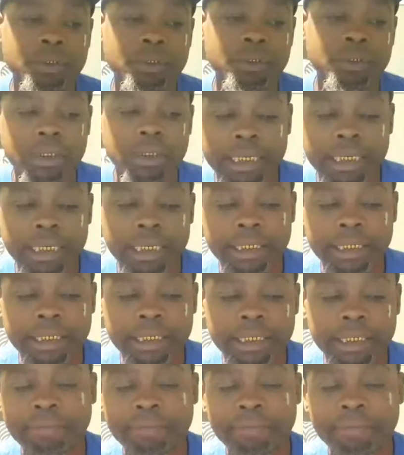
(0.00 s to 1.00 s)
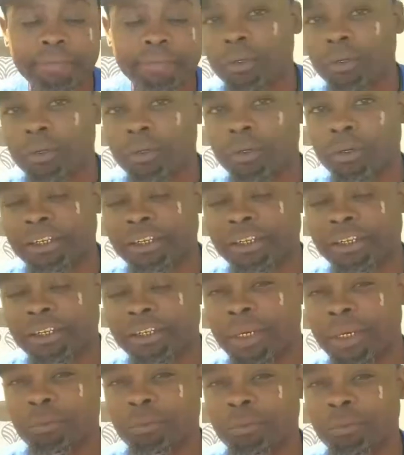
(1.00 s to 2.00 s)
and even though that I don't
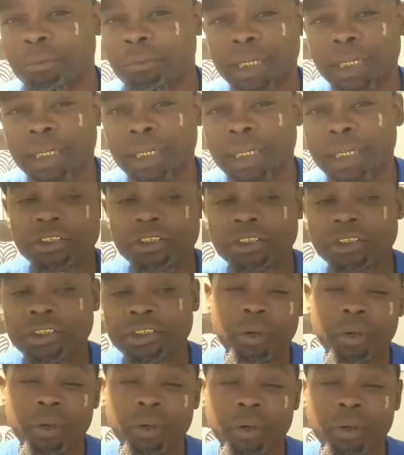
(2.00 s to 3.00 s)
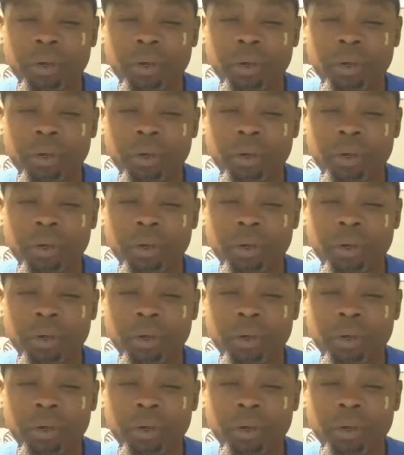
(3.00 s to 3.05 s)
have the relationship right